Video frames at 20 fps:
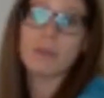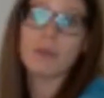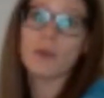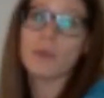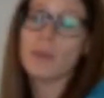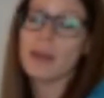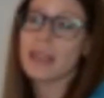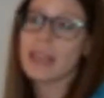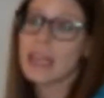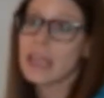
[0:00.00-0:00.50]
couple
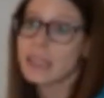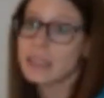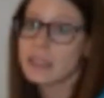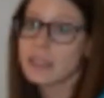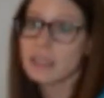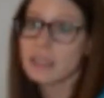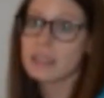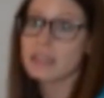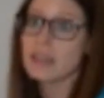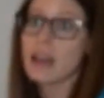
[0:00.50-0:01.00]

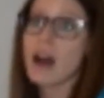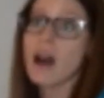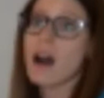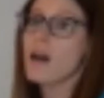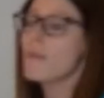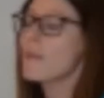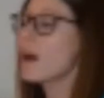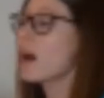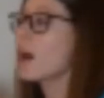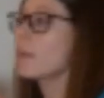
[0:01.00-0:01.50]
minutes,
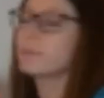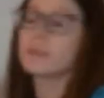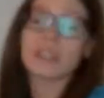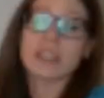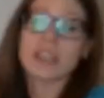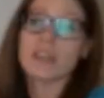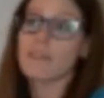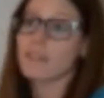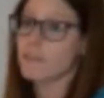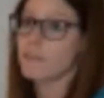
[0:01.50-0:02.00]
up
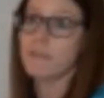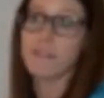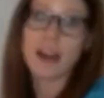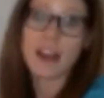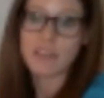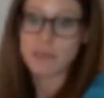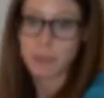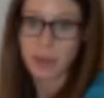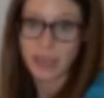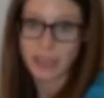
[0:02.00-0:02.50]
to even
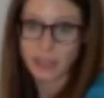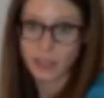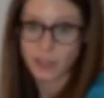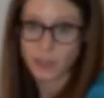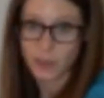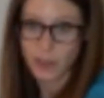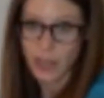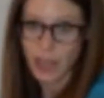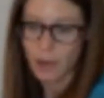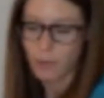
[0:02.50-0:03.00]
5 minutes
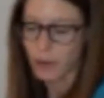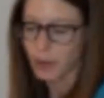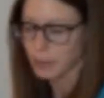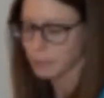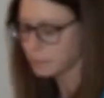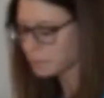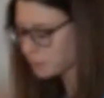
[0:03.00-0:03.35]
for that one.